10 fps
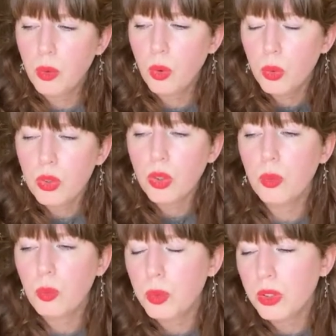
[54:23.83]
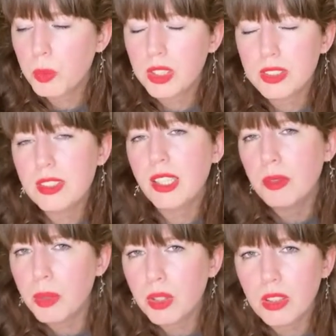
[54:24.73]
also what the standard
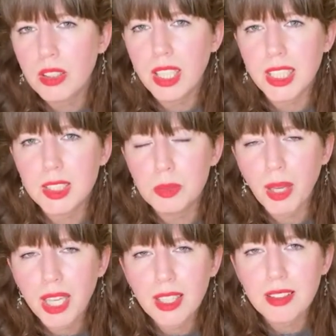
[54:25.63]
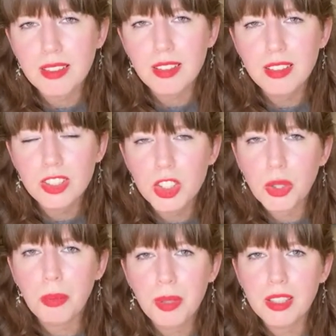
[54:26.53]
model expects to show
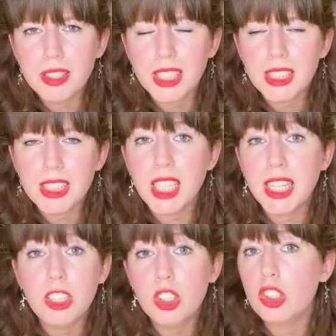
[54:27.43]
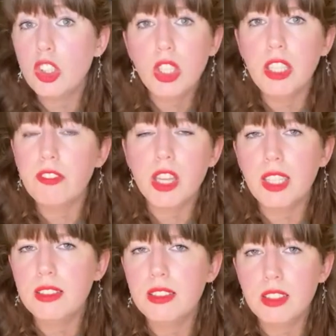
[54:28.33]
up in our data, and then just looking for
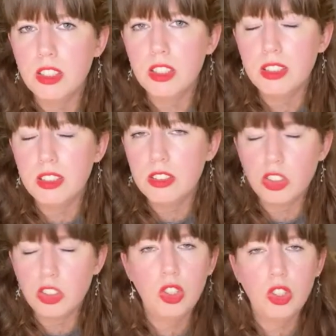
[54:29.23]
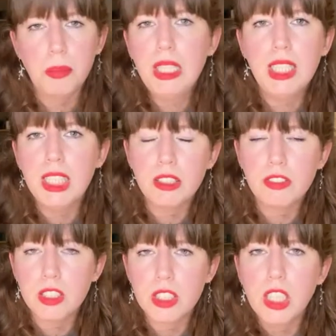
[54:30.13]
things that just look completely
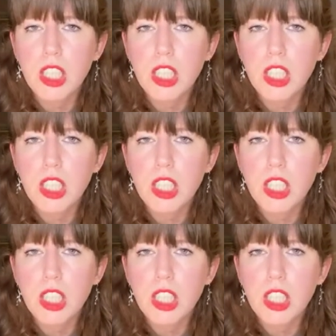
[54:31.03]
different.